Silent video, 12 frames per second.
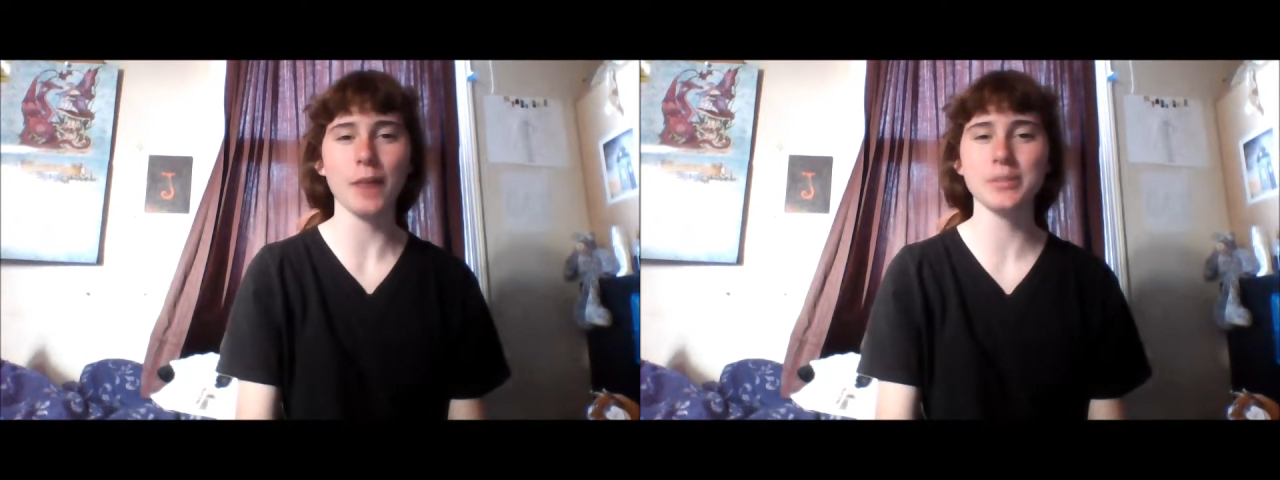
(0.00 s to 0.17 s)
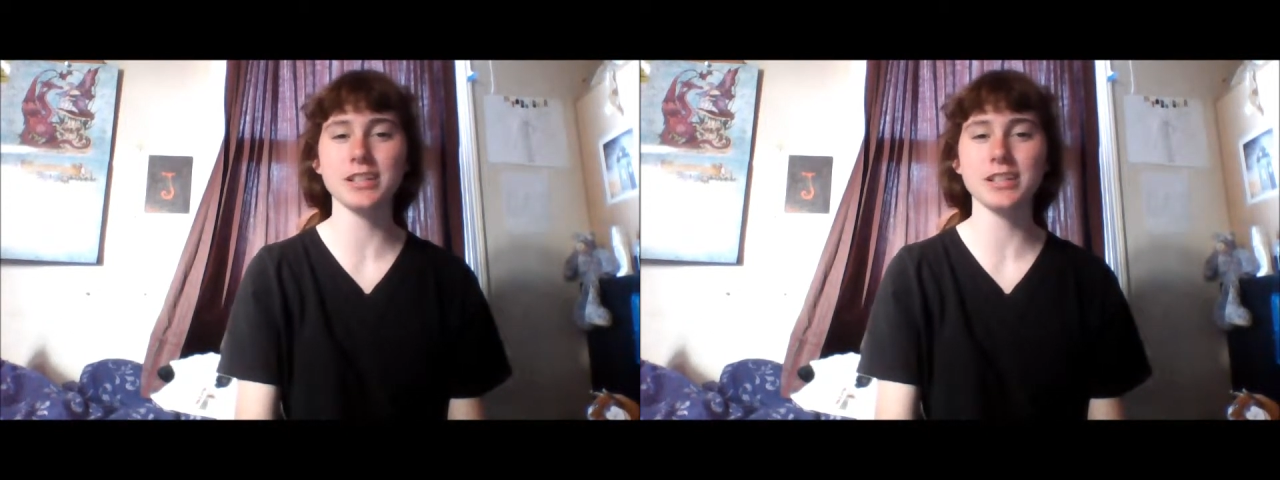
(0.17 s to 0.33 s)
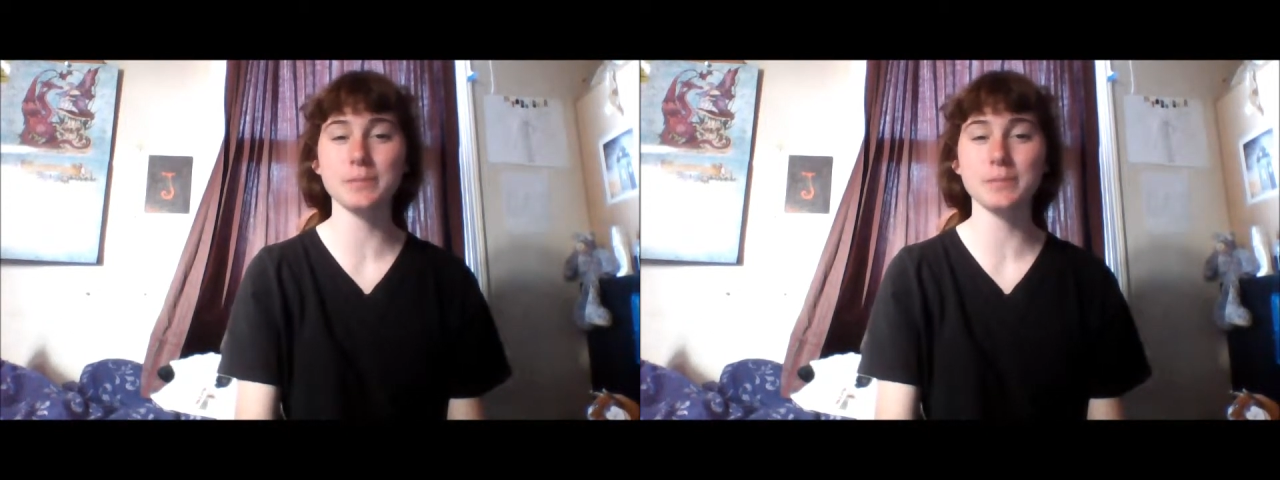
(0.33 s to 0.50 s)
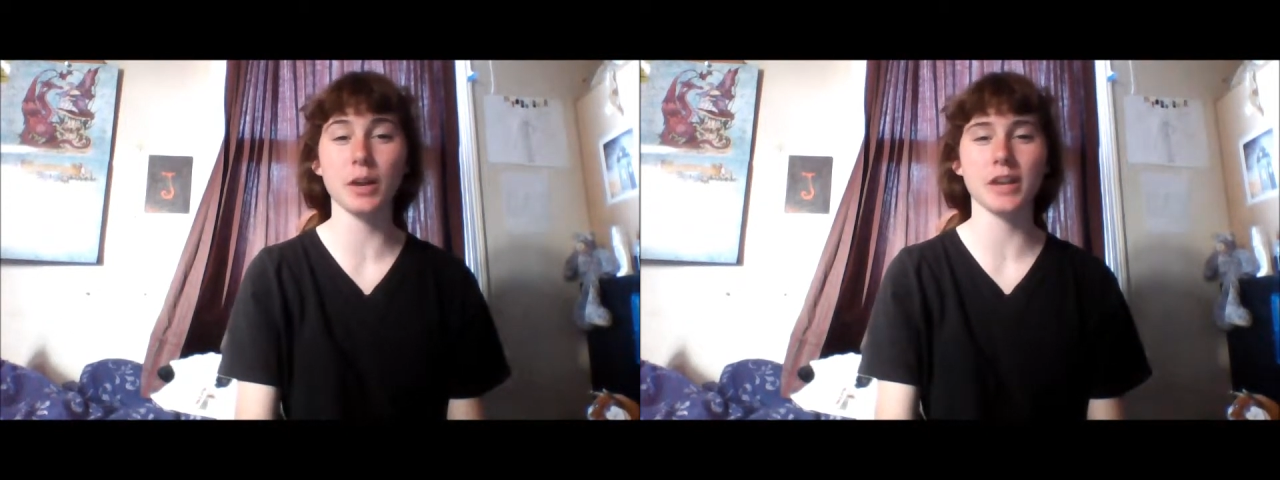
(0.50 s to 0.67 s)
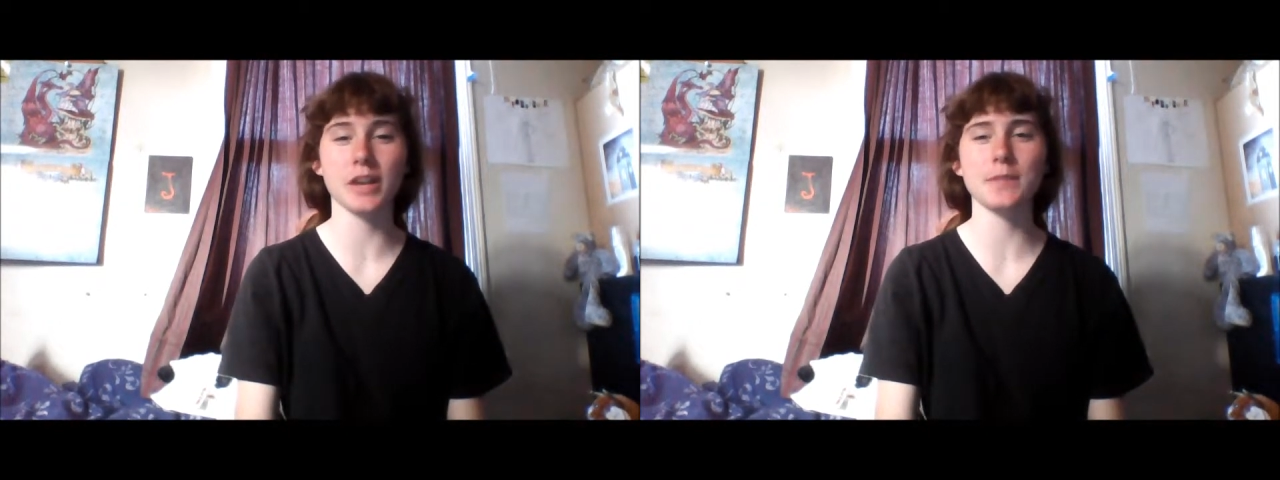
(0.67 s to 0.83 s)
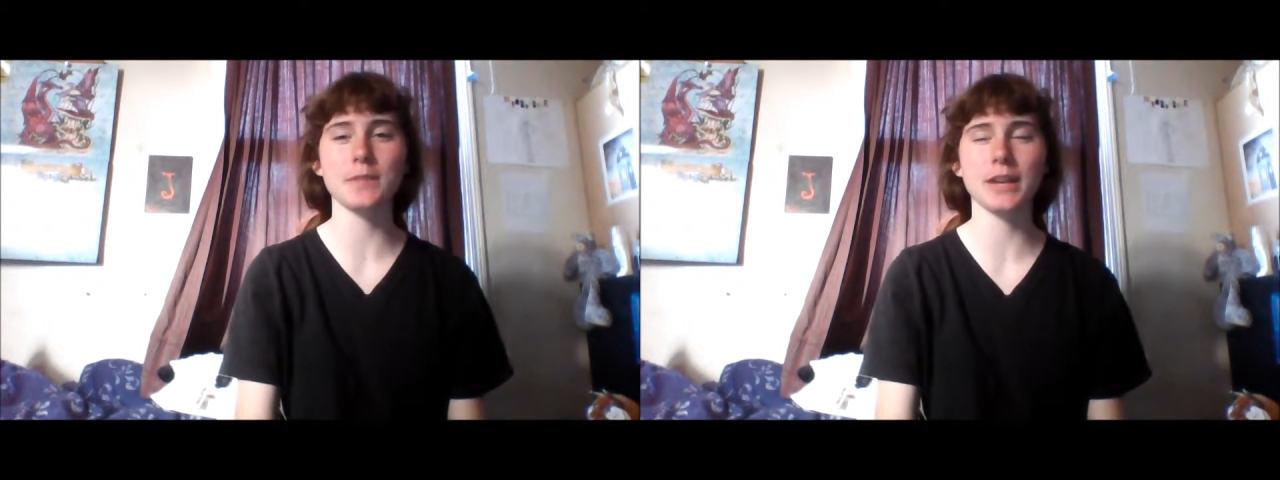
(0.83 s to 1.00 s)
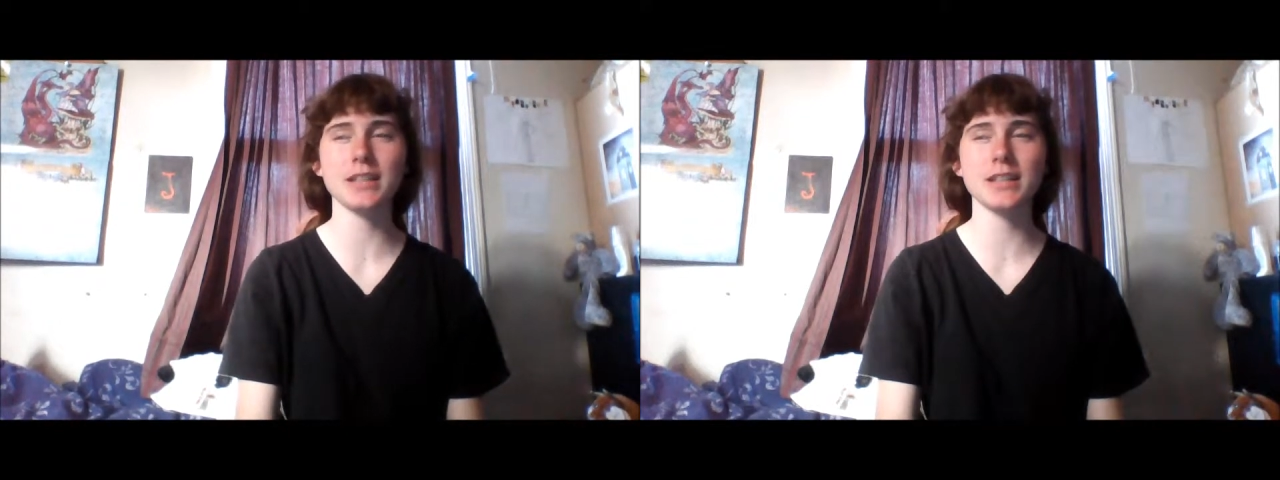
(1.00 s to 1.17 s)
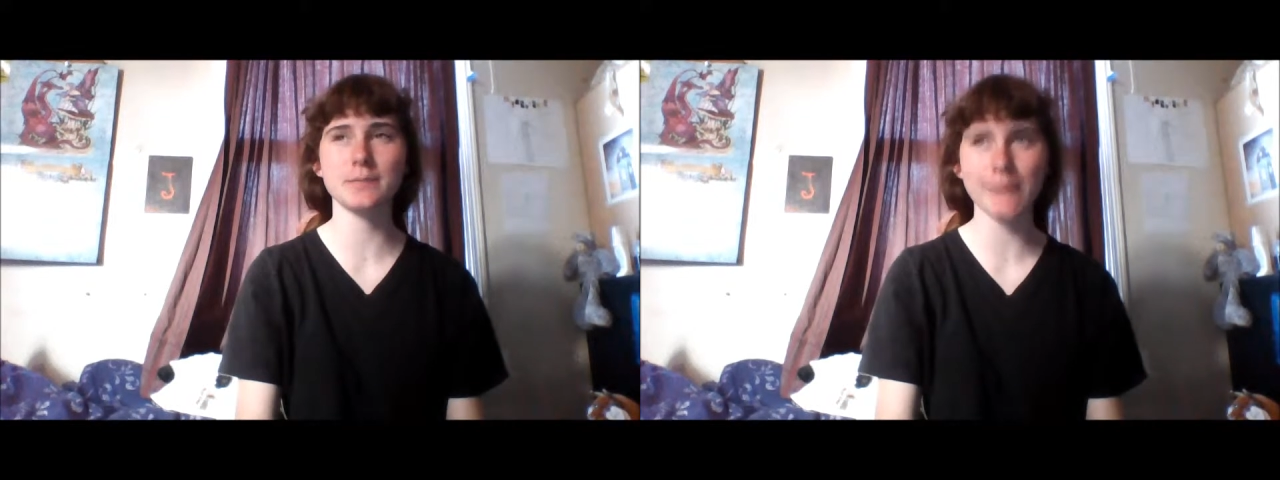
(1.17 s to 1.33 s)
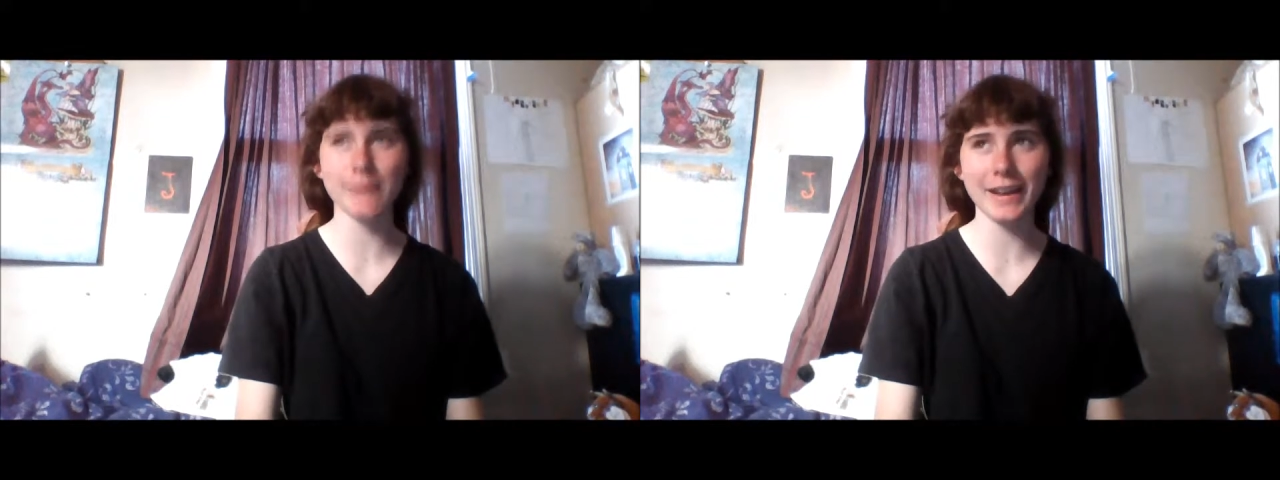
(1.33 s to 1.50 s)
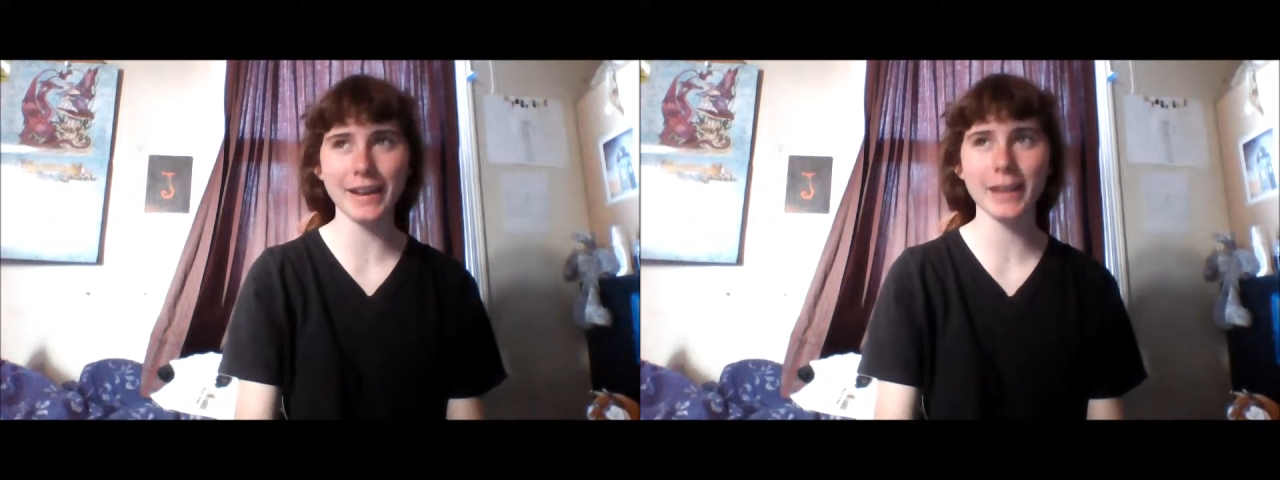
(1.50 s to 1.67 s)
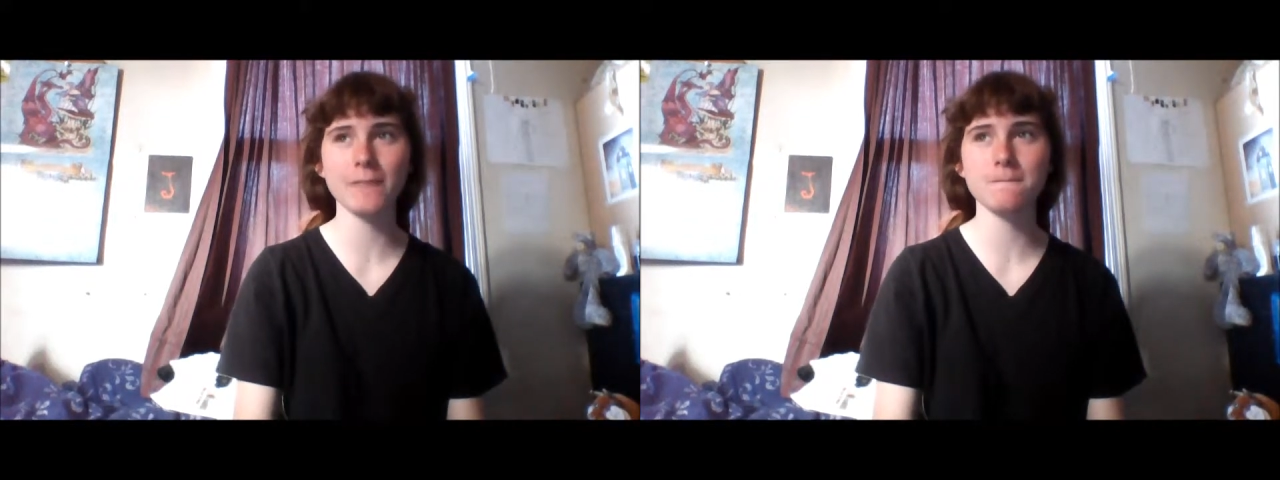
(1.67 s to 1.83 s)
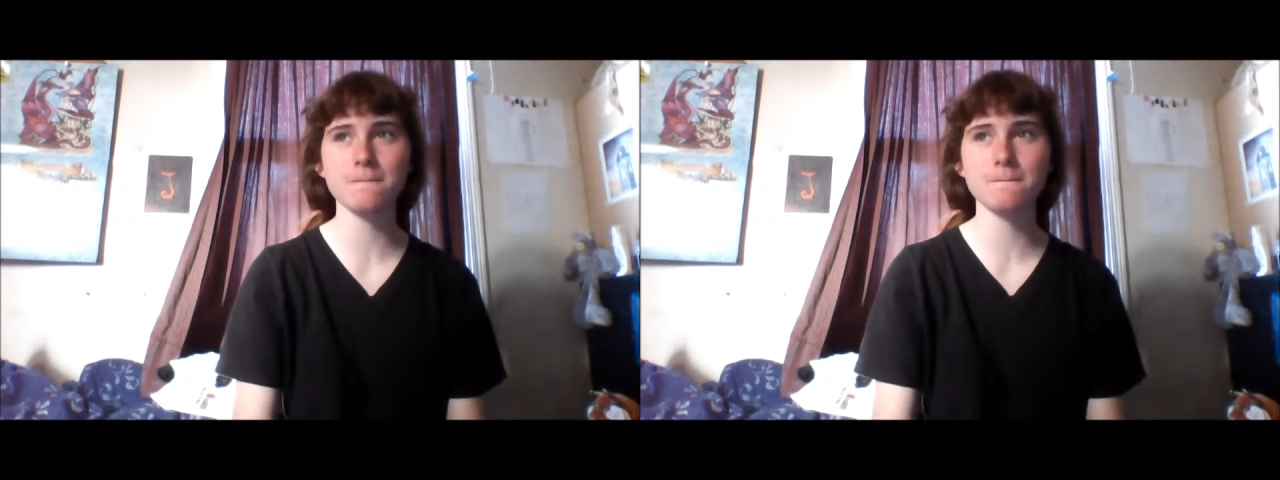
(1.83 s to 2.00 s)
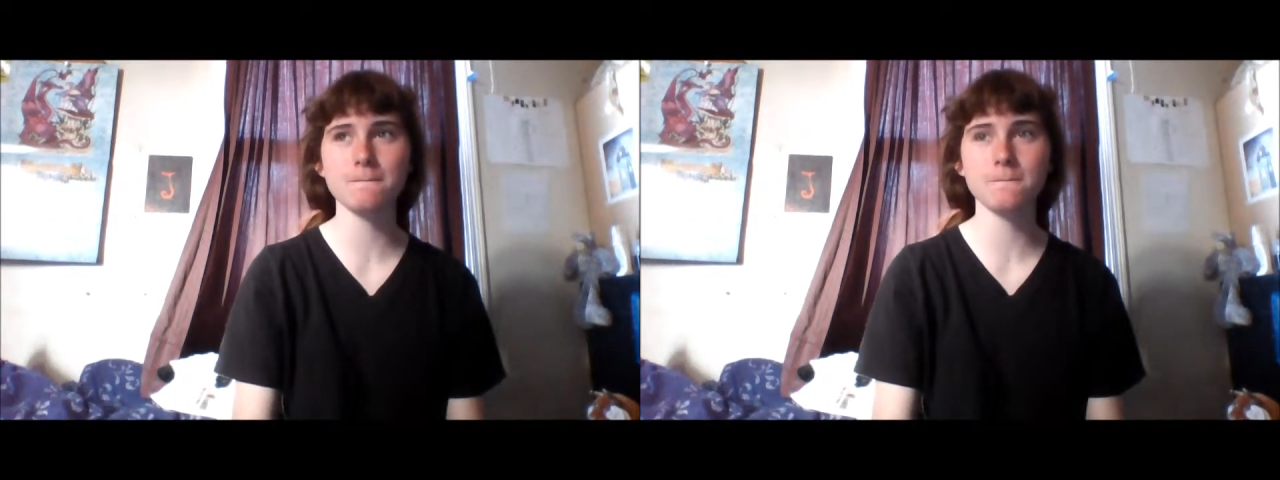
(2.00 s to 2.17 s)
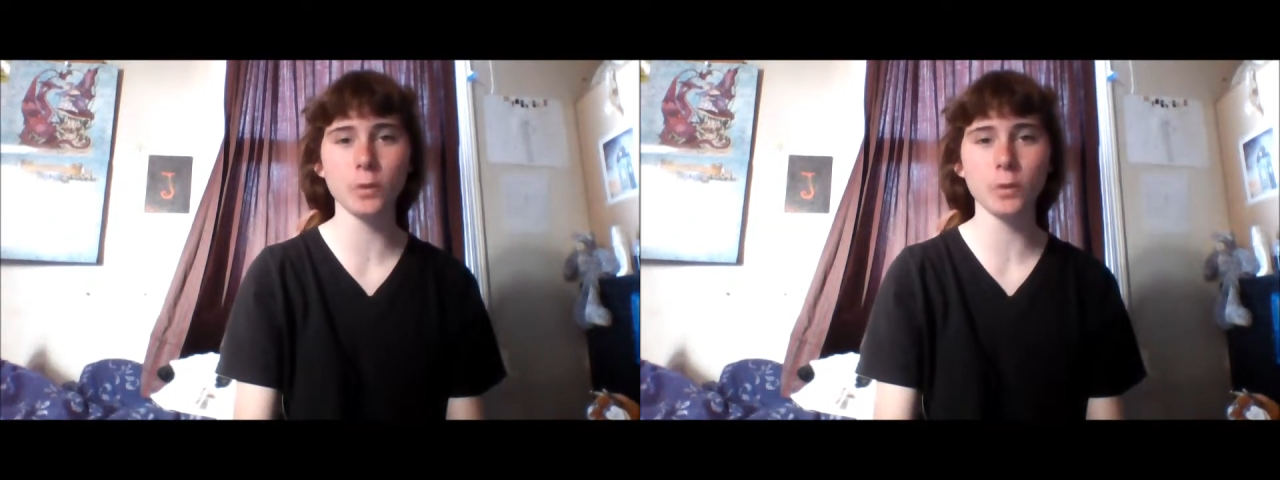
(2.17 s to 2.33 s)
but it's May 14th,